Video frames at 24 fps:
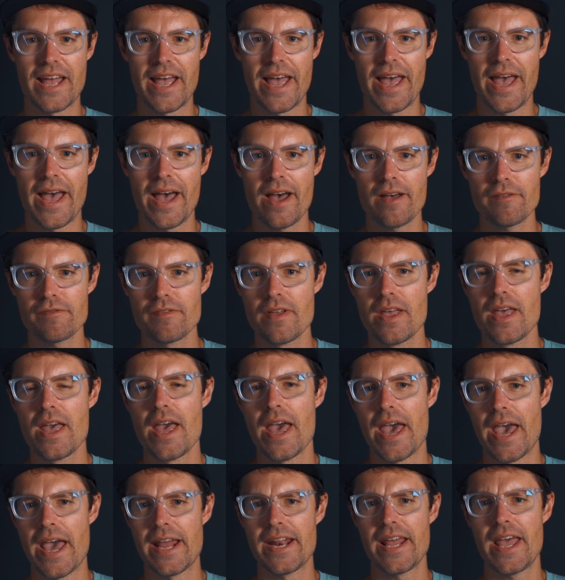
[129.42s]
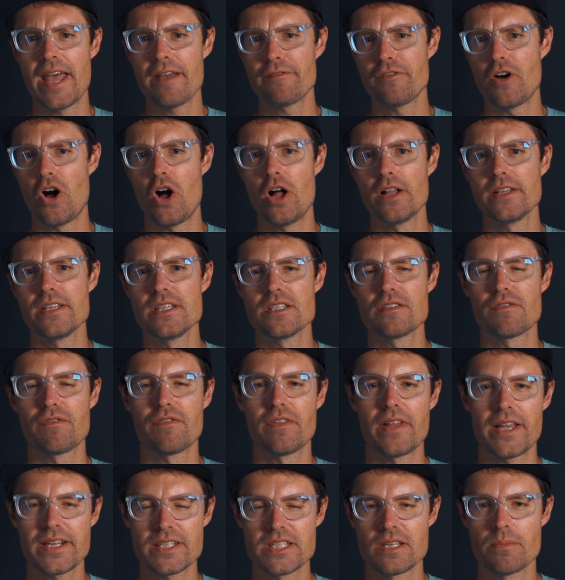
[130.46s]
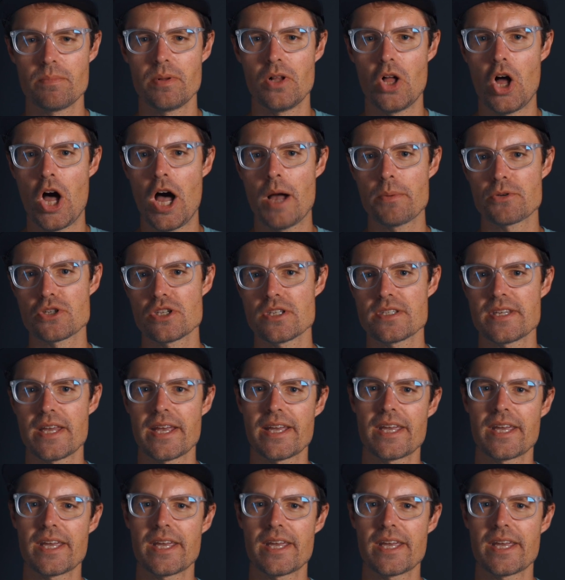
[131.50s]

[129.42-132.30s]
I have. And I have all these flexible options.